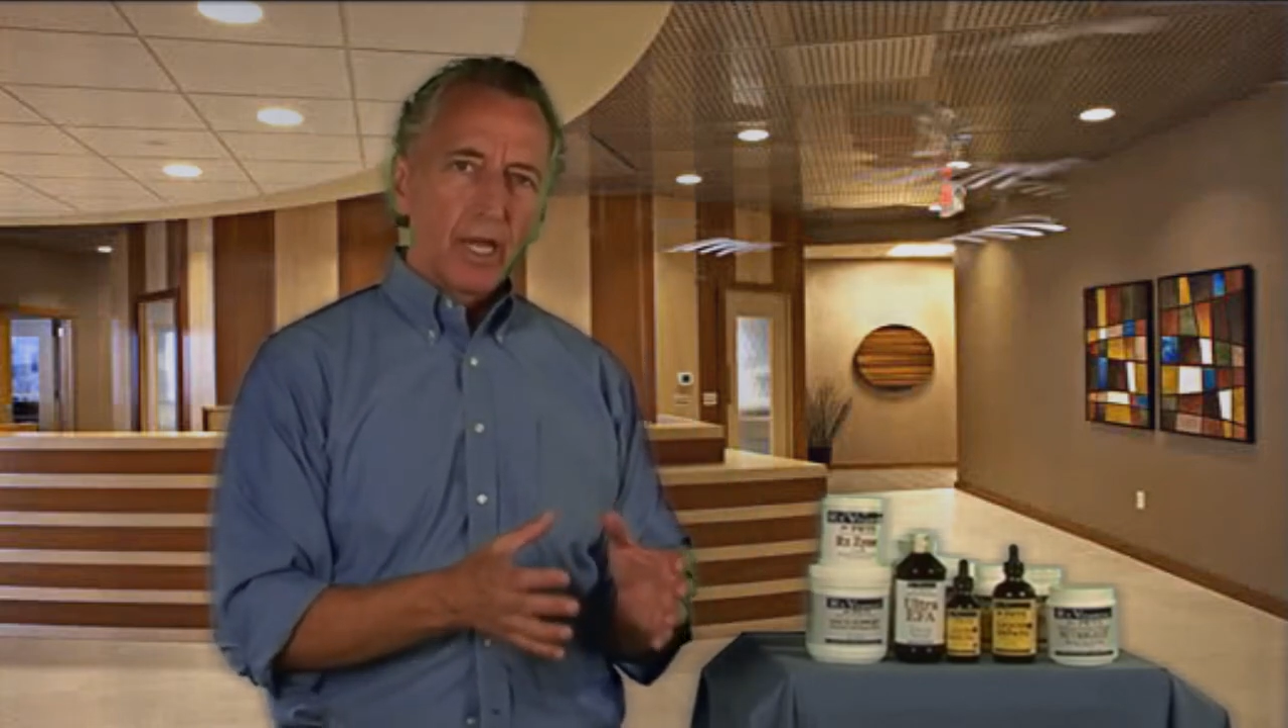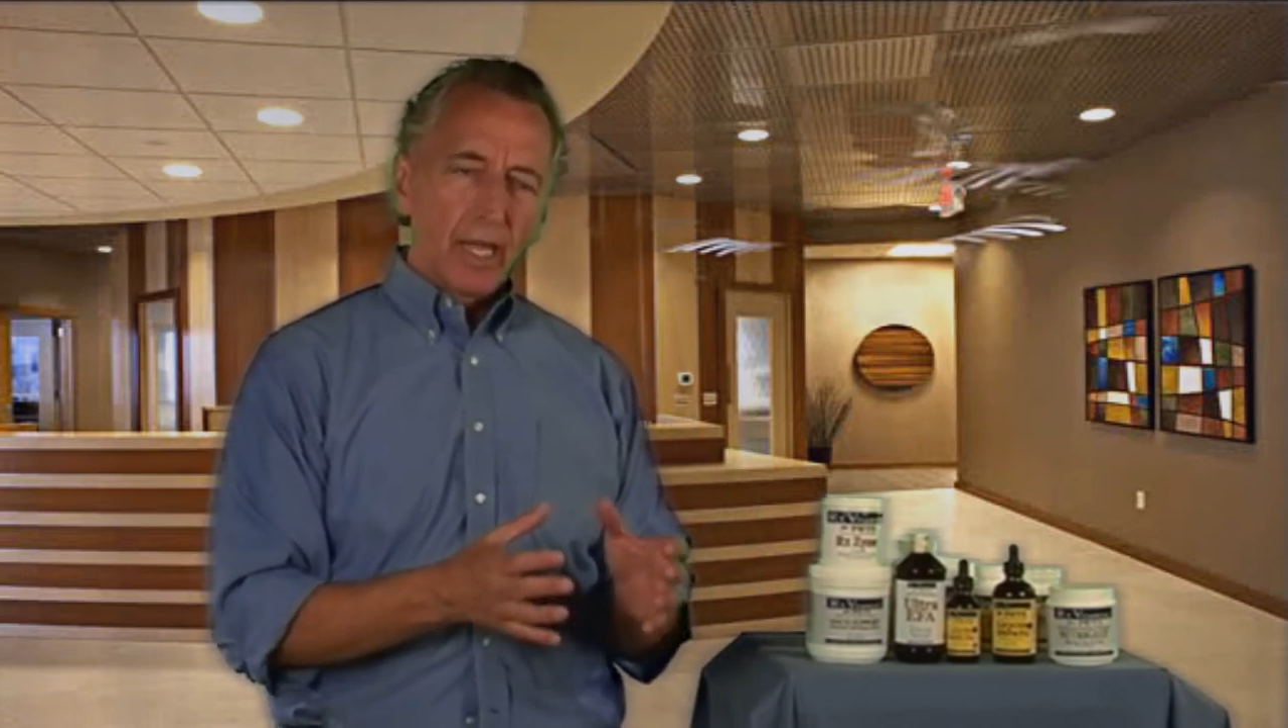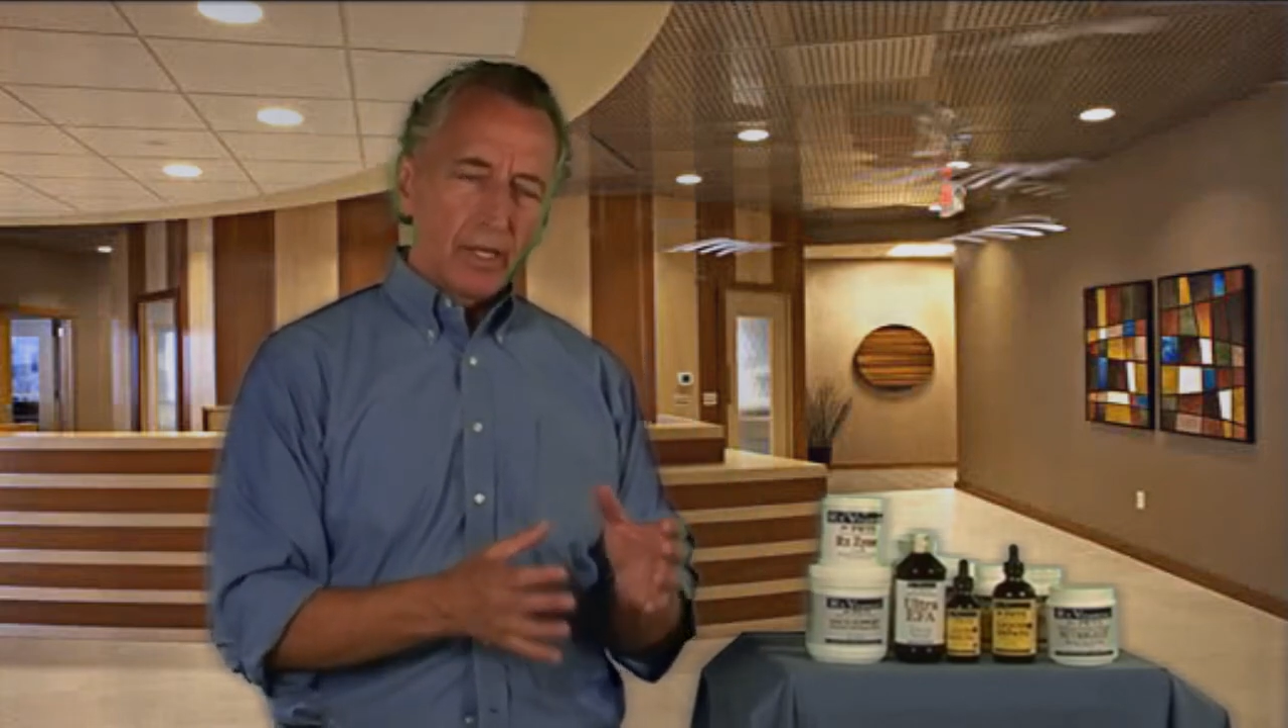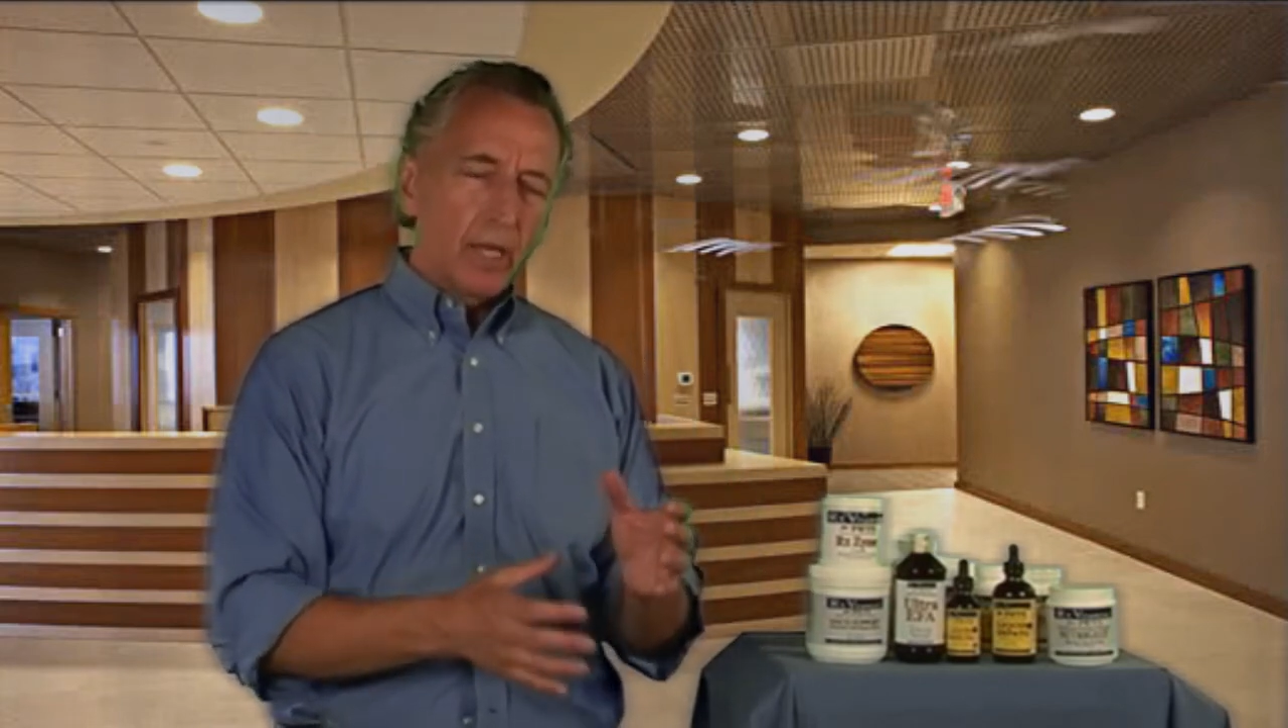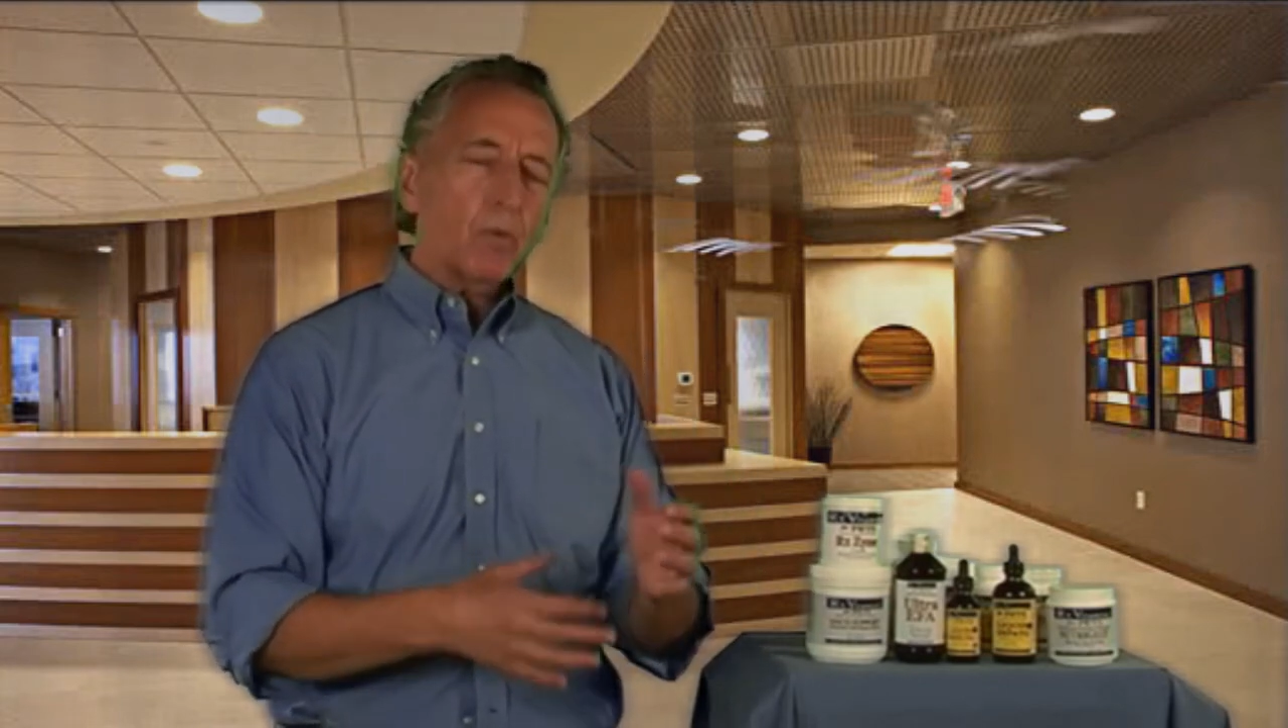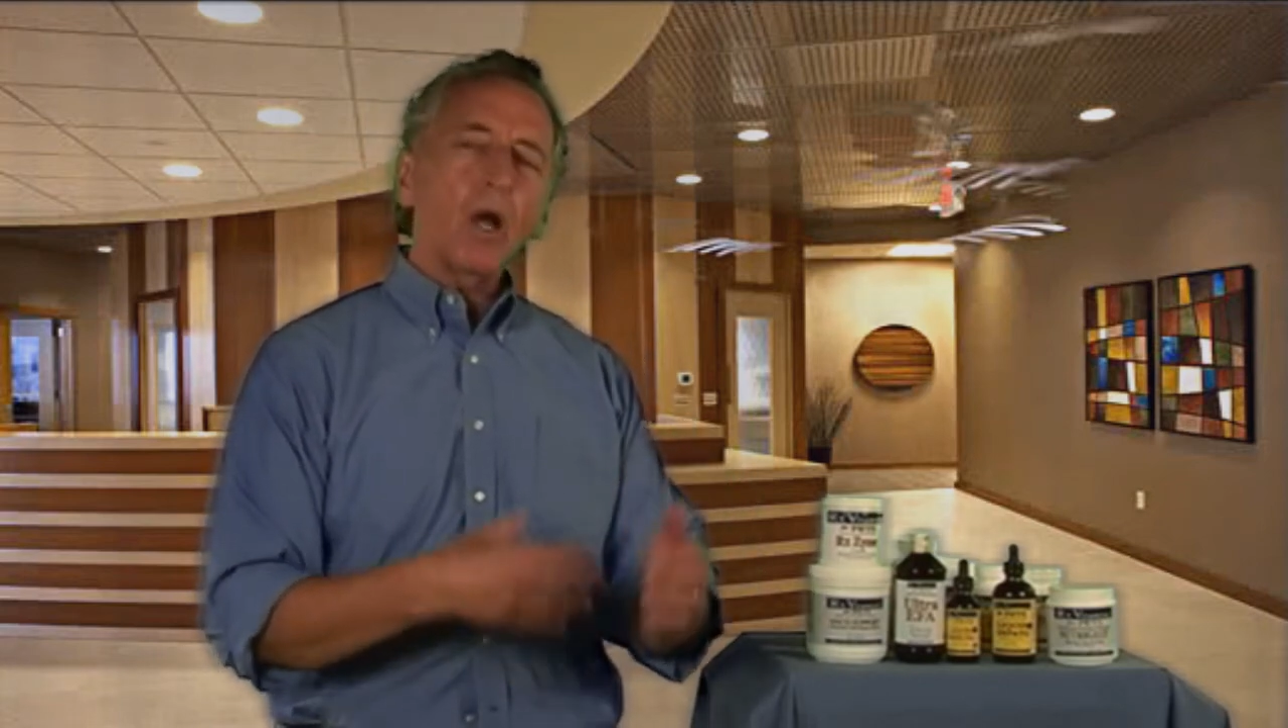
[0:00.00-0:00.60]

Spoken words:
and they